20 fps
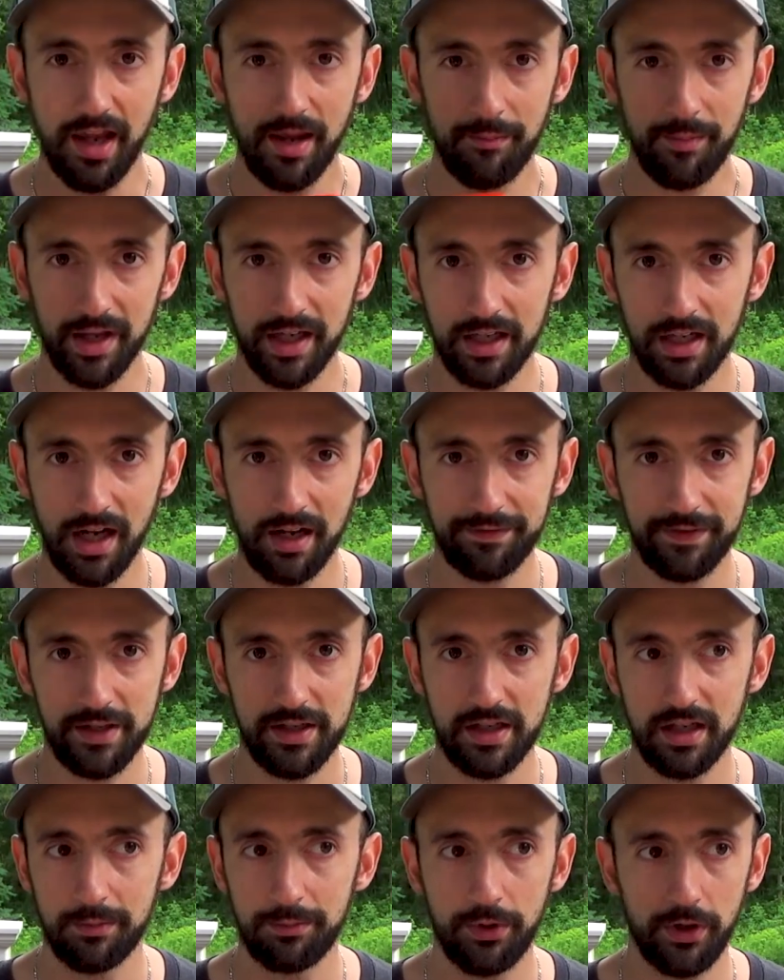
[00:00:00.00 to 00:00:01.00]
Big enough that
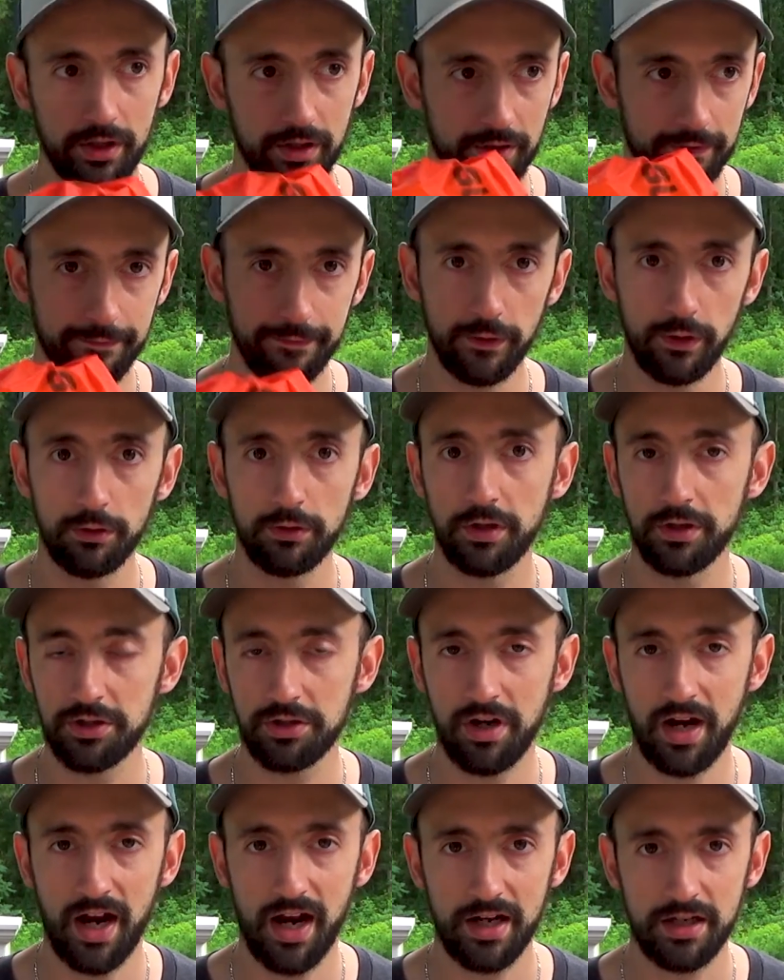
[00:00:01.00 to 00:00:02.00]
you can put your food, your
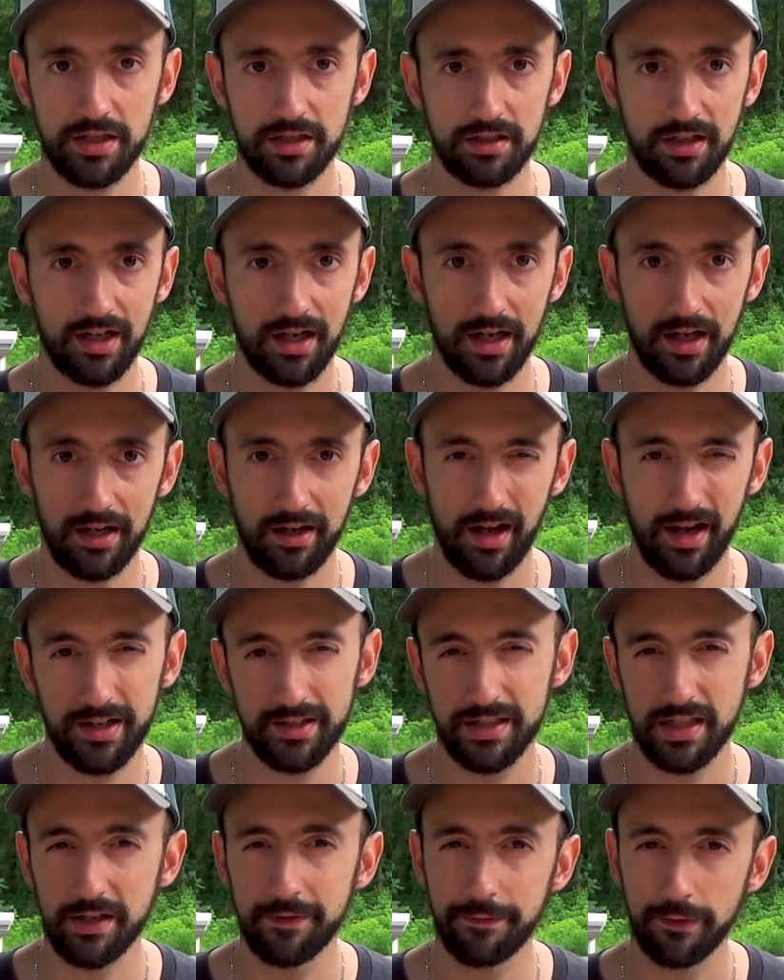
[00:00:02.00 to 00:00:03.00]
trash,
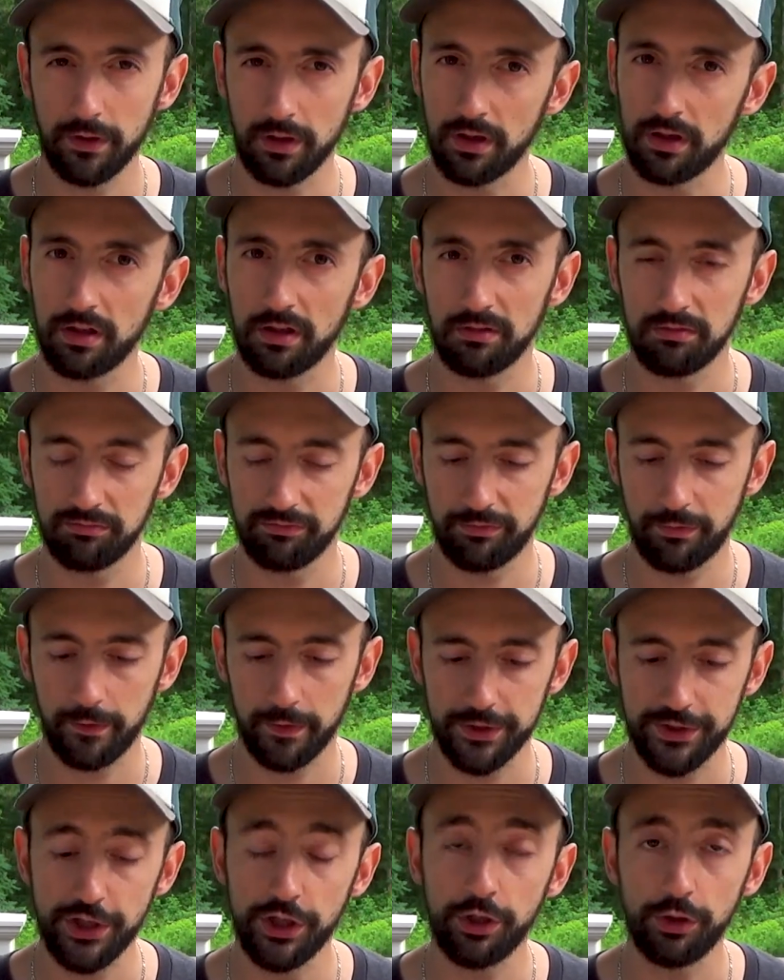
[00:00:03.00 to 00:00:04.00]
honestly for
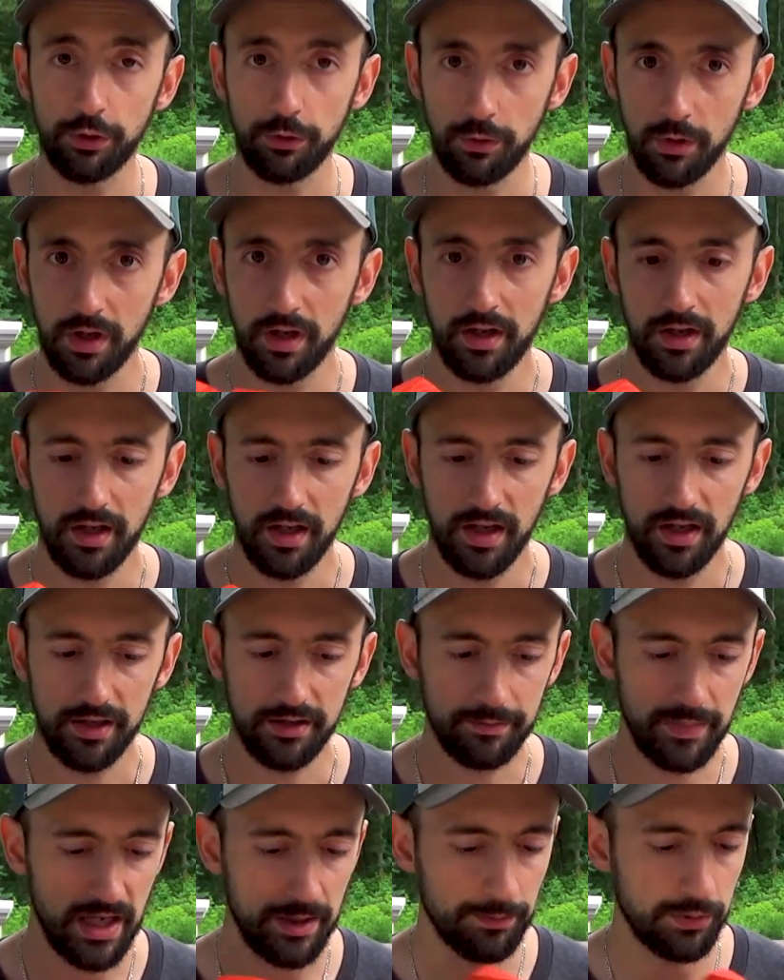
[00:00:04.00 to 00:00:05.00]
2
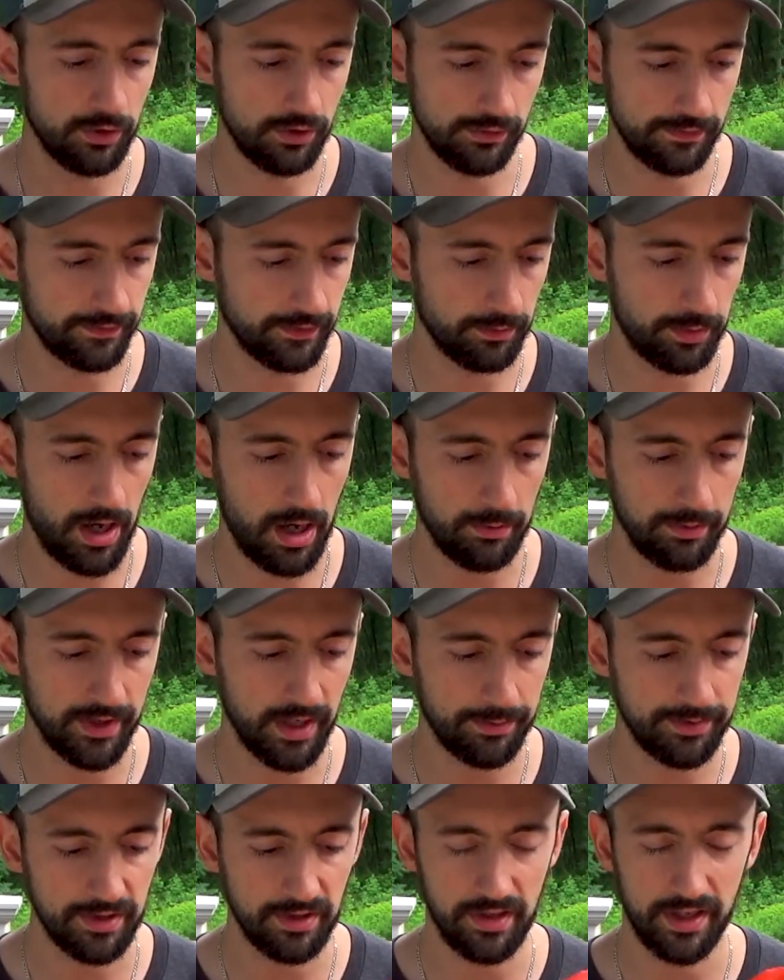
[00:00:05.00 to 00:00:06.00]
people for probably
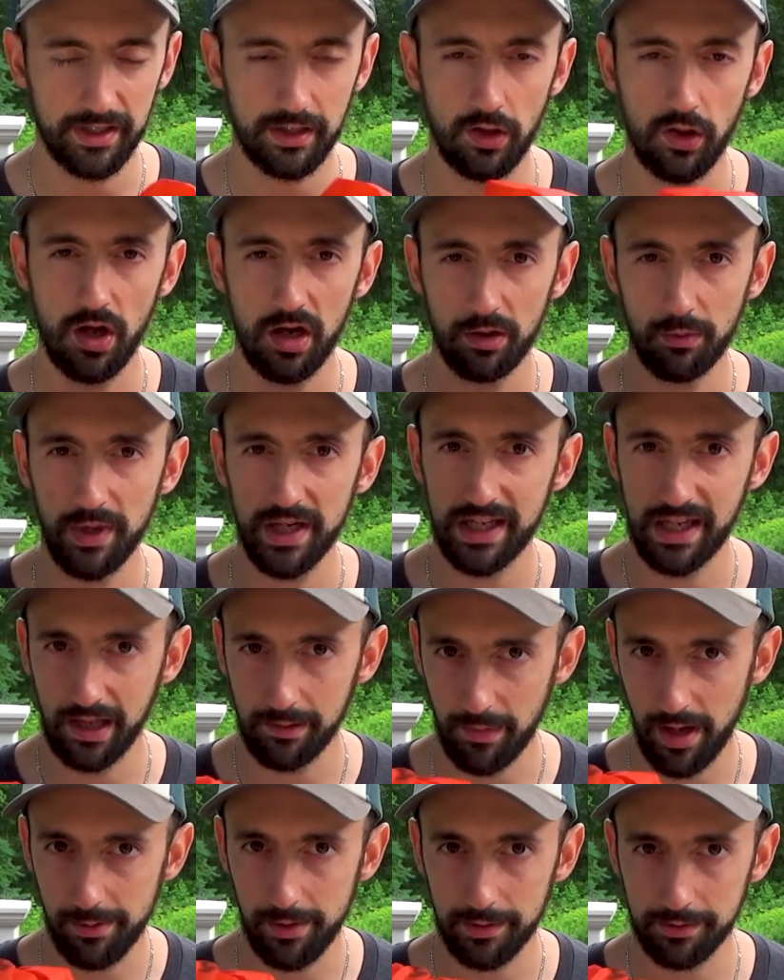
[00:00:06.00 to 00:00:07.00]
up to like a long
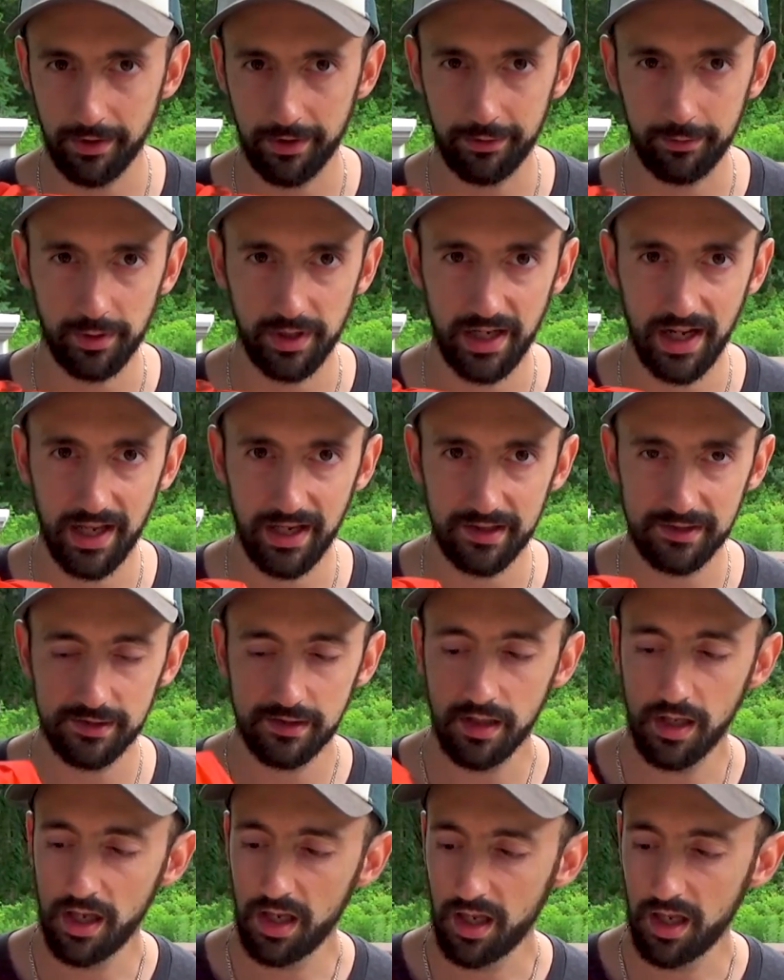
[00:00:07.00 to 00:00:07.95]
weekend, maybe up to 3 days.